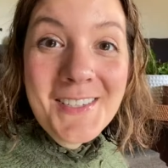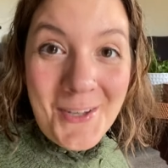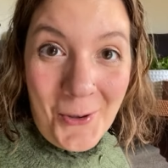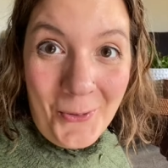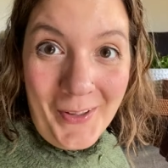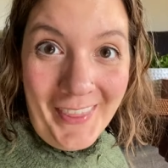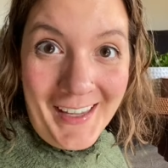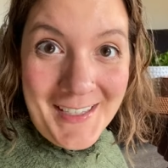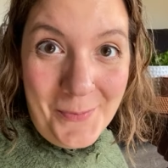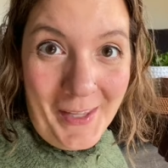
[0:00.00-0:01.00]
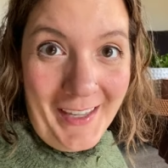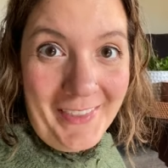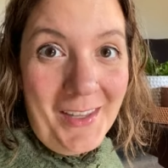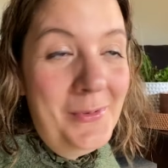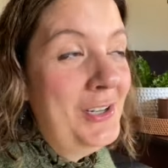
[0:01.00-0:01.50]
So that's the
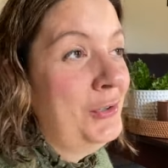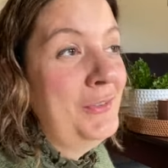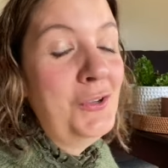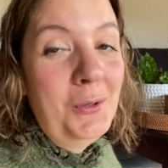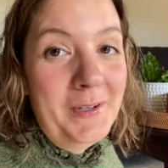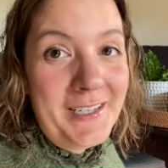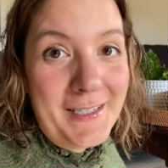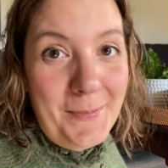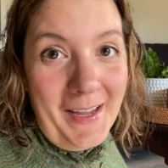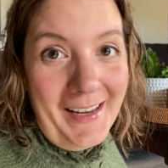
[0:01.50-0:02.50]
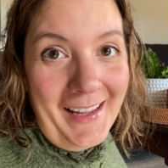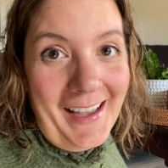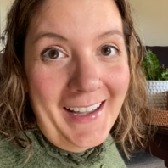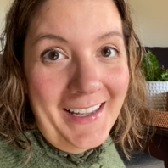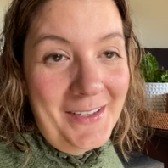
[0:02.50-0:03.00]
plan. Let me know if you are participating.
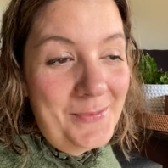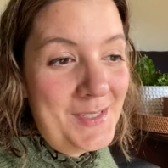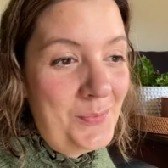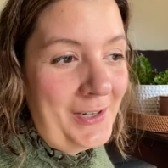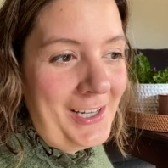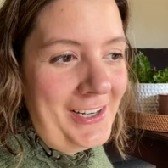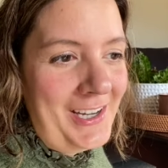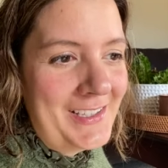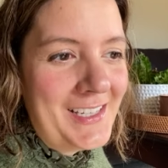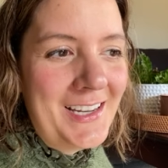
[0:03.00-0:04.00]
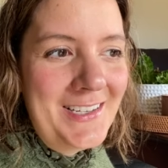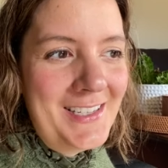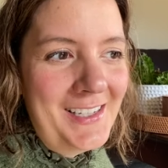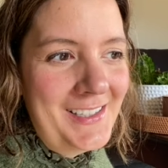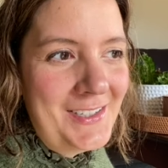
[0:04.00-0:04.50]
I am super curious. I just
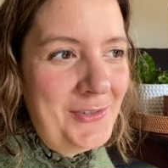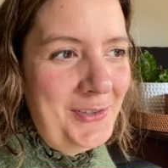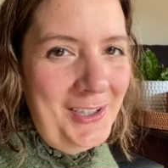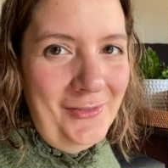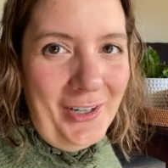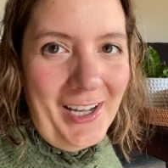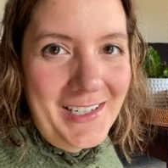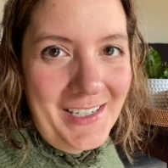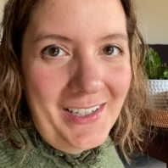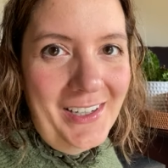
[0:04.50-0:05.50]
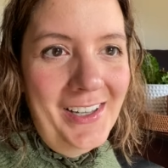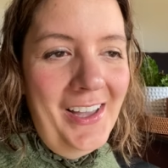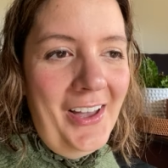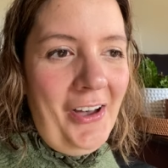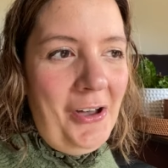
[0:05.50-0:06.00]
think it's a really fun idea
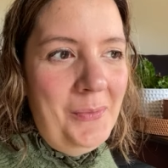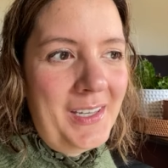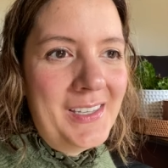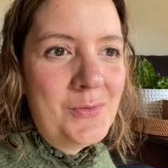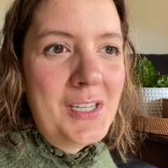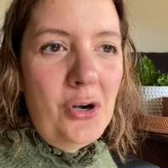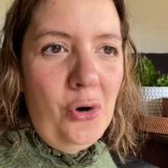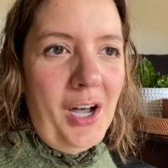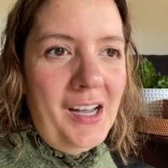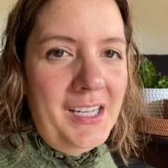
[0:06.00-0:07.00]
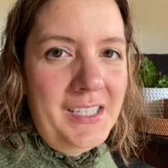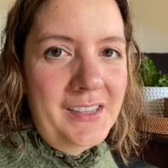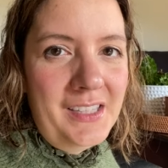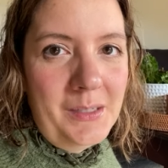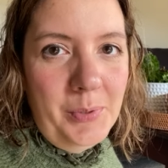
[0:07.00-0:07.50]
because we go
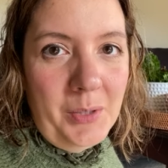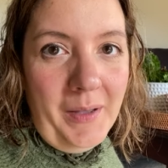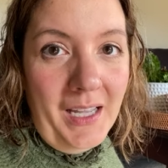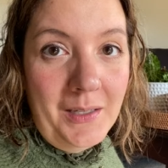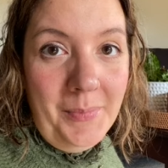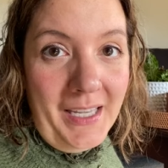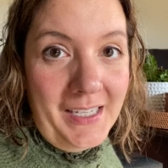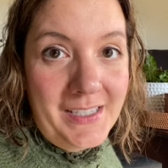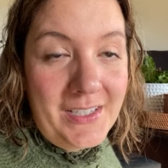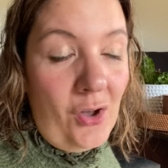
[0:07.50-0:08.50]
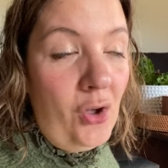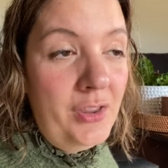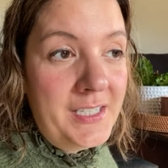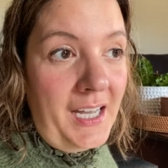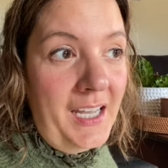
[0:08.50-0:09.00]
on like book buying bans all
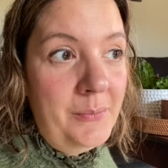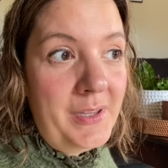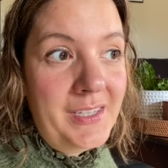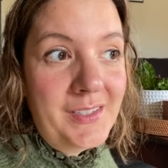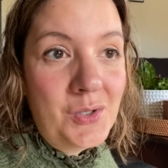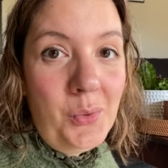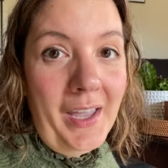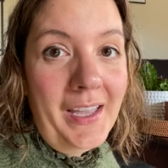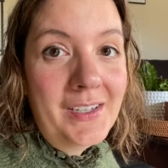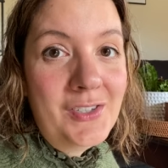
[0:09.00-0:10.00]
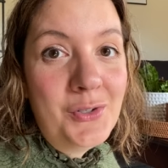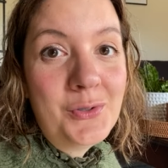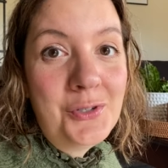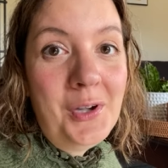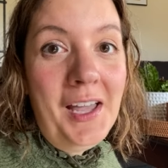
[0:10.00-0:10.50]
the time, but this is a way to
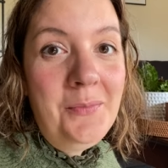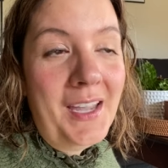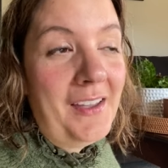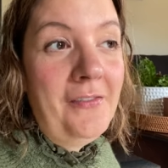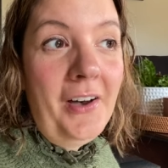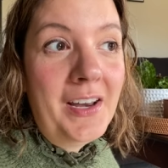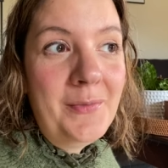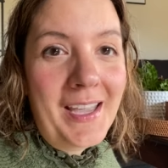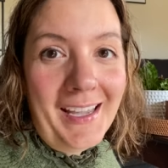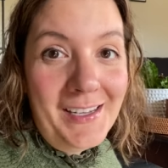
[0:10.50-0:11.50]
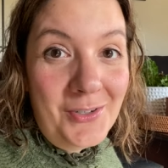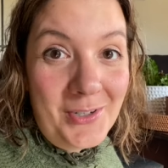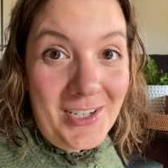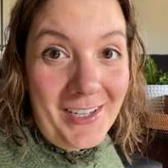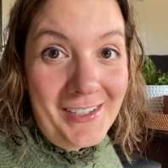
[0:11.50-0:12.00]
do it and make it fun and make it into
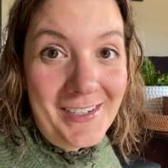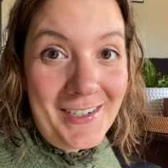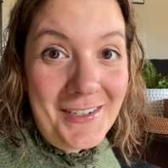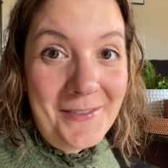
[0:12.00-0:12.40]
a challenge.